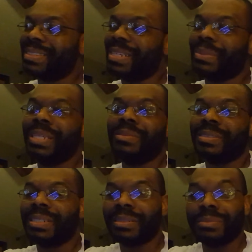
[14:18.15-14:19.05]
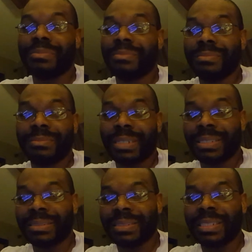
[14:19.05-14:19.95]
I mean, he'd have still, I guess,